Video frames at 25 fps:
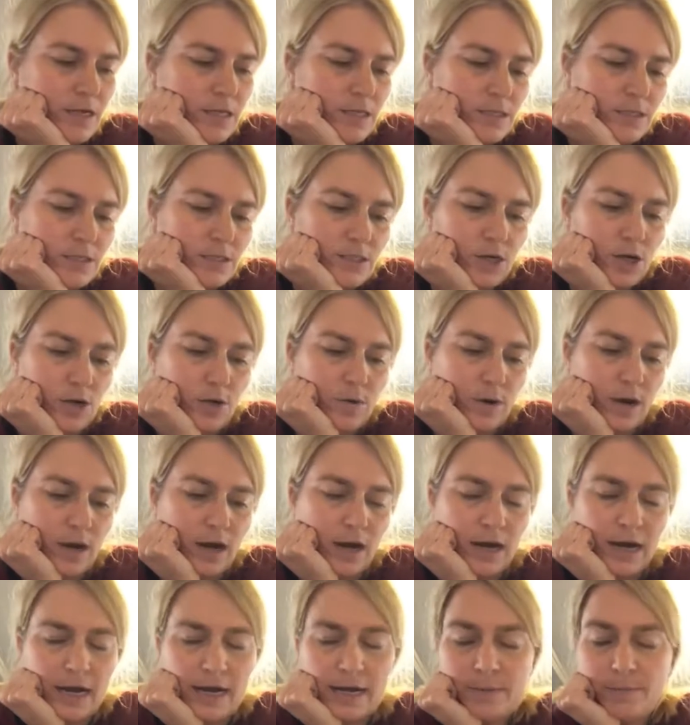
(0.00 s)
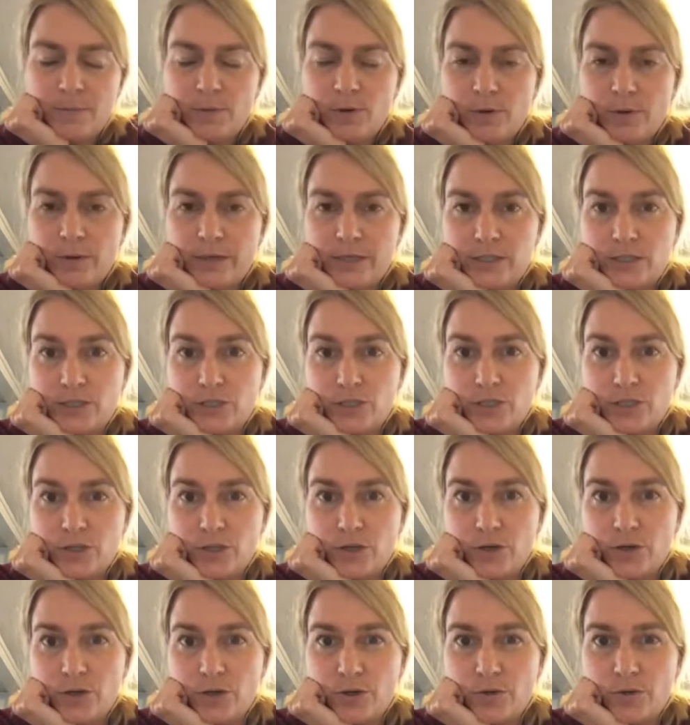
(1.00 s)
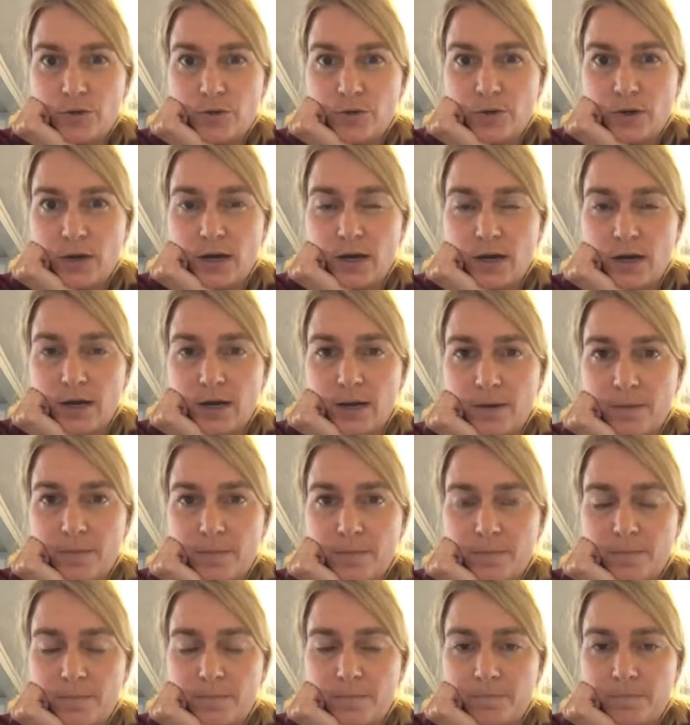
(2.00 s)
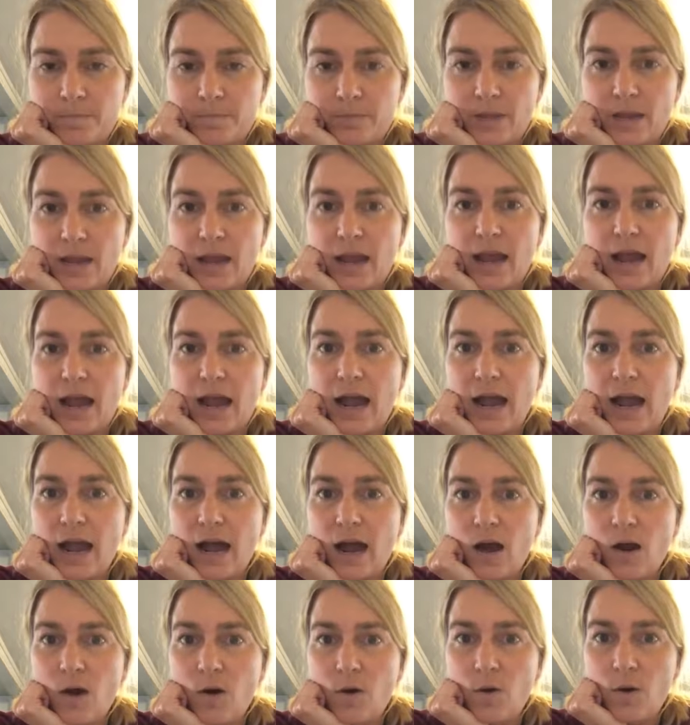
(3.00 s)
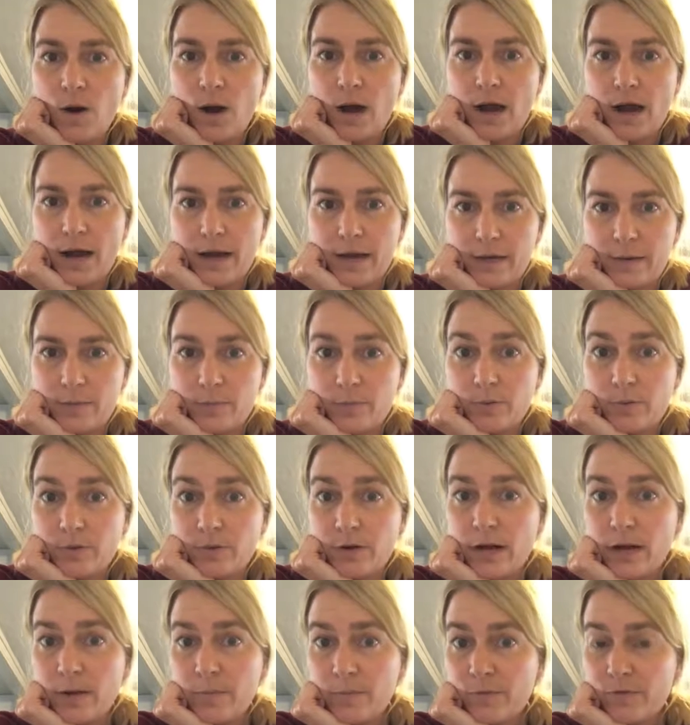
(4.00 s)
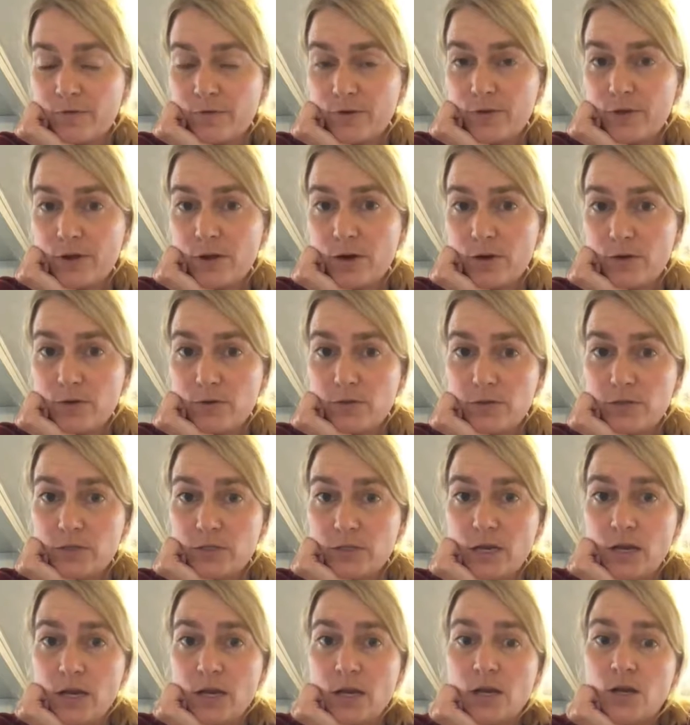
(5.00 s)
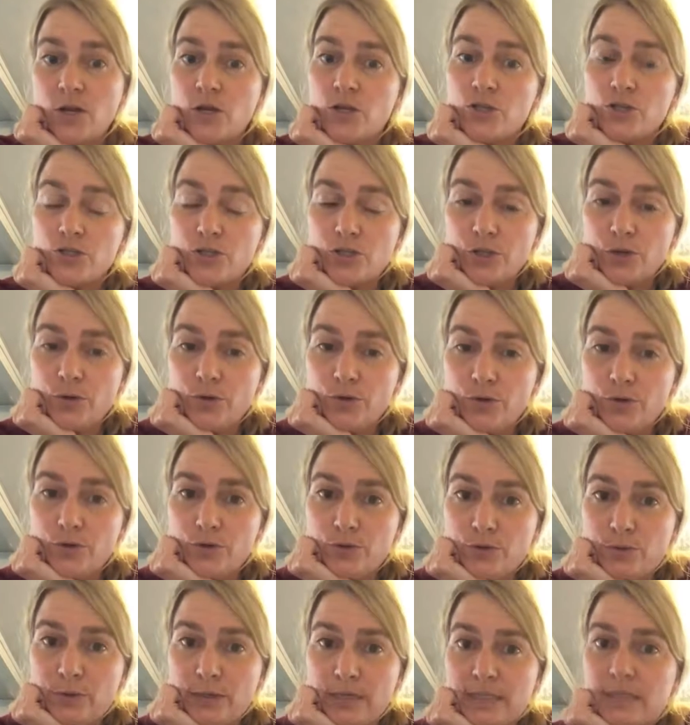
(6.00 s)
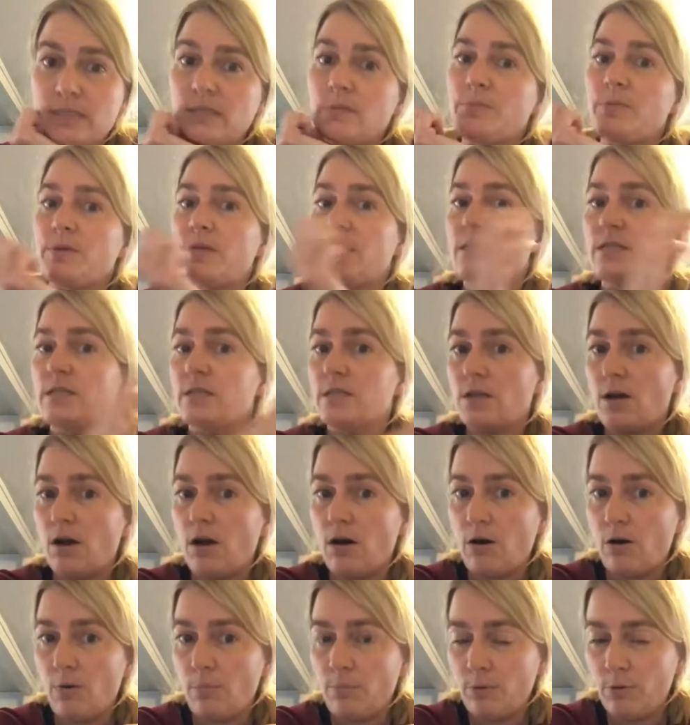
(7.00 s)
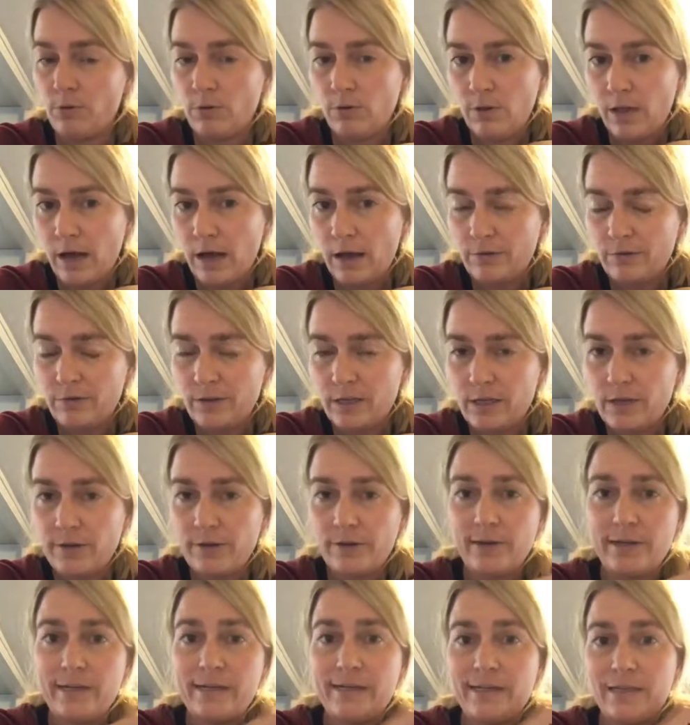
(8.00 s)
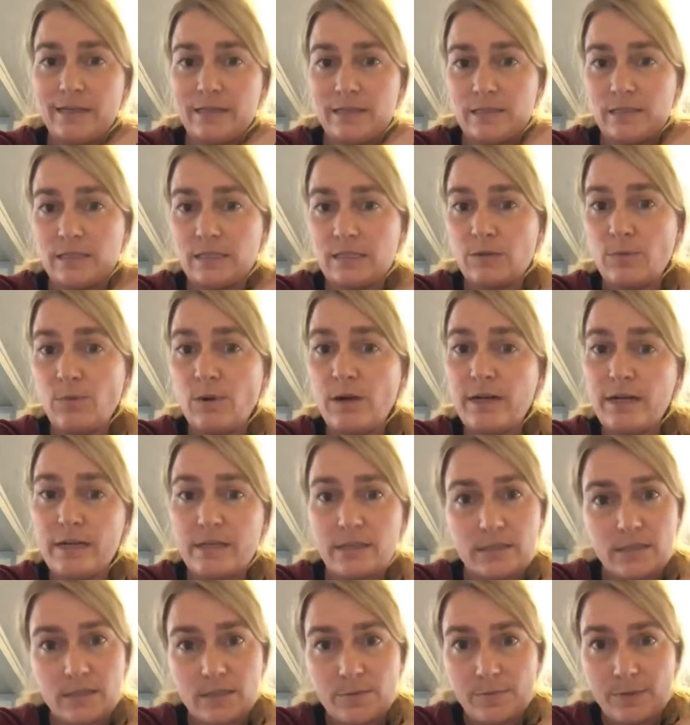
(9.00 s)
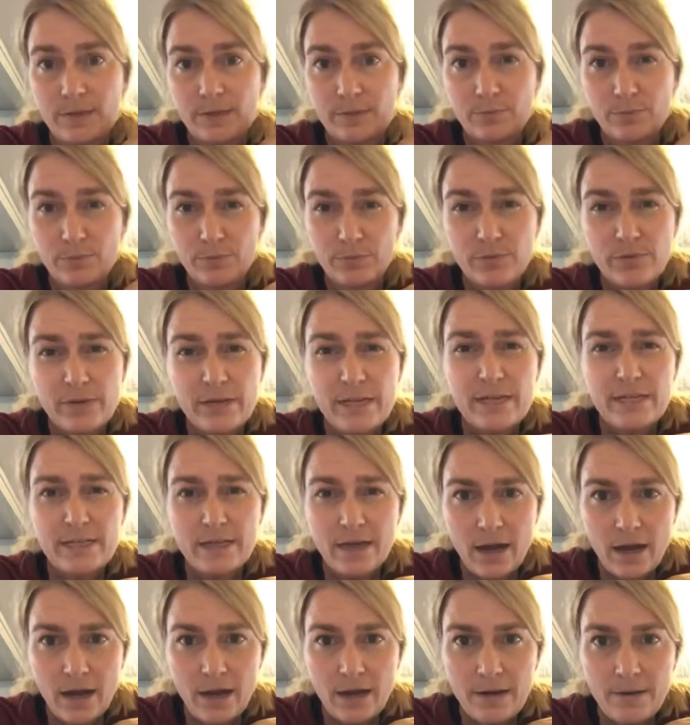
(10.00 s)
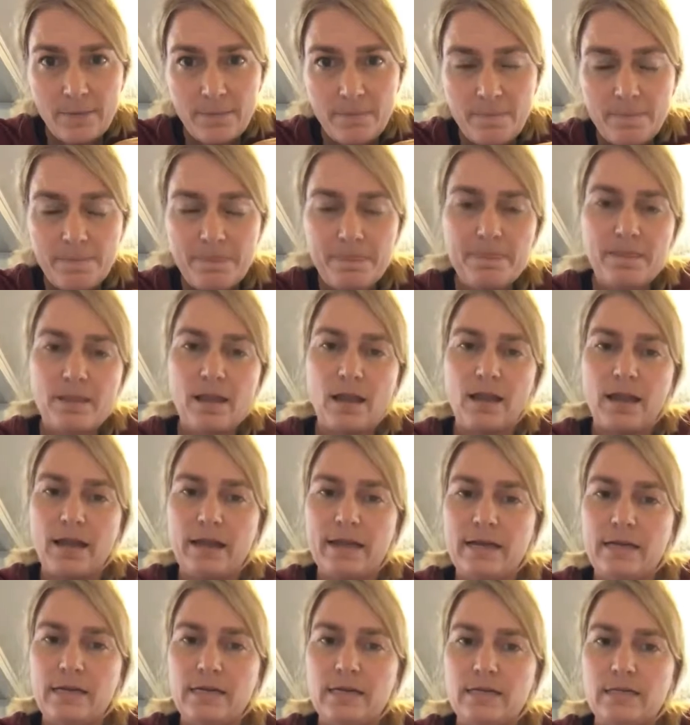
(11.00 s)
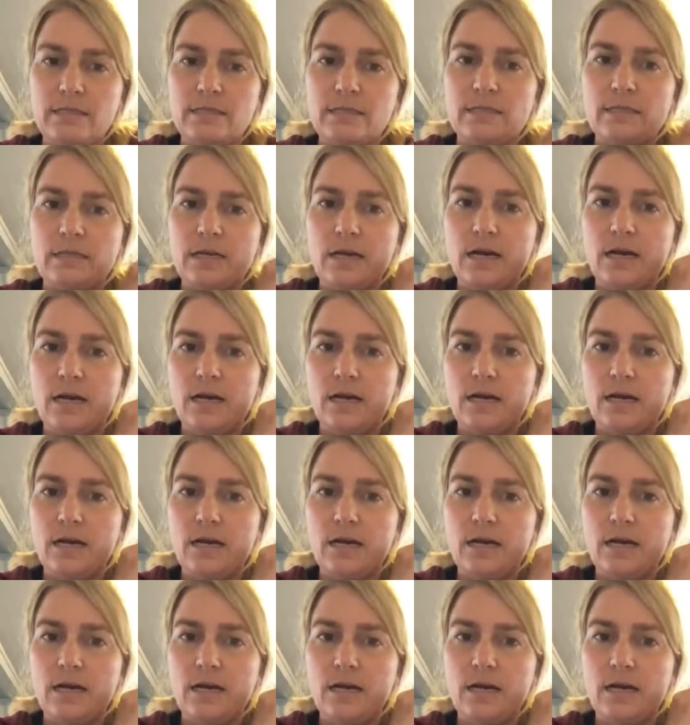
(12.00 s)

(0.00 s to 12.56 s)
So I'm going to show you how I prep for those. So those recipes, I'll pull out the ingredients, see what needs to be pre-done, and